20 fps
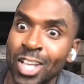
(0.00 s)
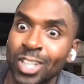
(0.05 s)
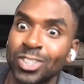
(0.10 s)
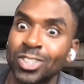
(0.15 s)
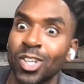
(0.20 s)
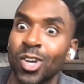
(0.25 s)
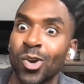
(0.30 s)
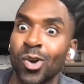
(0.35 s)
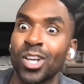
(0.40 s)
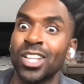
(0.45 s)

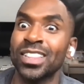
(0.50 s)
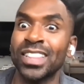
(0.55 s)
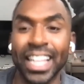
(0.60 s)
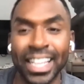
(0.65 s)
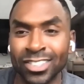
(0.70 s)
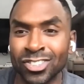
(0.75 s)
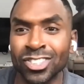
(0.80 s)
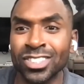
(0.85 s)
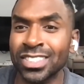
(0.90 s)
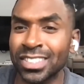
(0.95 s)
So
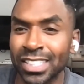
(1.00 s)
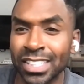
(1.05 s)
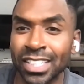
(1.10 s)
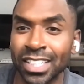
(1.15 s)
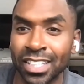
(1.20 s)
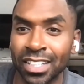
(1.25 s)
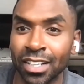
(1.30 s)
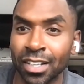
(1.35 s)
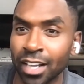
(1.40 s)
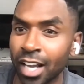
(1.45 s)
they just
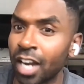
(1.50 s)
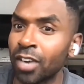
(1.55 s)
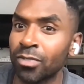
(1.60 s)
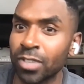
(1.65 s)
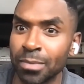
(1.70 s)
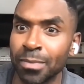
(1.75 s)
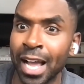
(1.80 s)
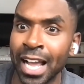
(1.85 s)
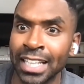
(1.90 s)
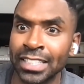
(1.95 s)
needed a
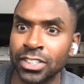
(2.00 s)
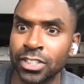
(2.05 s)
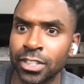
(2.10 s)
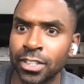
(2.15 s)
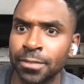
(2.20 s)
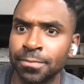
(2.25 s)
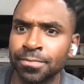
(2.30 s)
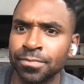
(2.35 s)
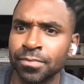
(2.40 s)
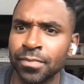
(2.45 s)

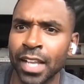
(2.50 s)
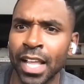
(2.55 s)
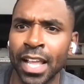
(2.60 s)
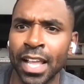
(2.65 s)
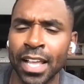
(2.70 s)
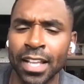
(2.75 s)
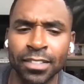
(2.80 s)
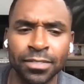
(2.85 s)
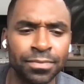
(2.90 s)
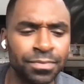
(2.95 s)
reminder.
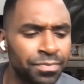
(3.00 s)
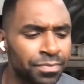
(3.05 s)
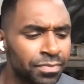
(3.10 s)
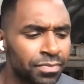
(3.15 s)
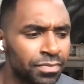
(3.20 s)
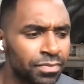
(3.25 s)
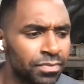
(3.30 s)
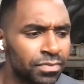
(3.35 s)
And